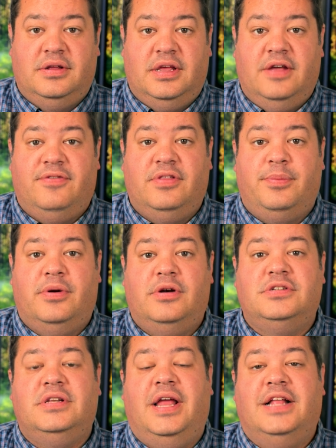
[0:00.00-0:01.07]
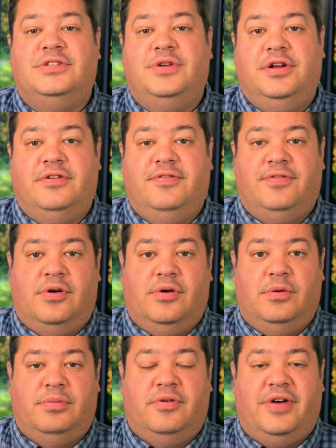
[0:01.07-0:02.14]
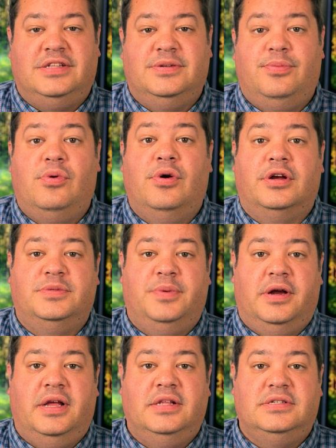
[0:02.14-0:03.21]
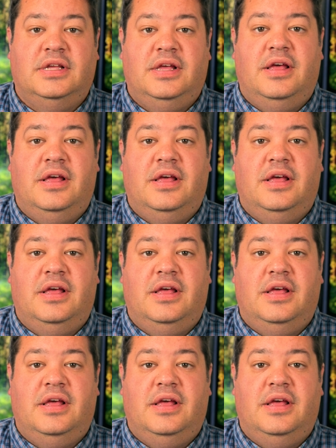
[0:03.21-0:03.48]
If the person answering your phone provides a poor experience,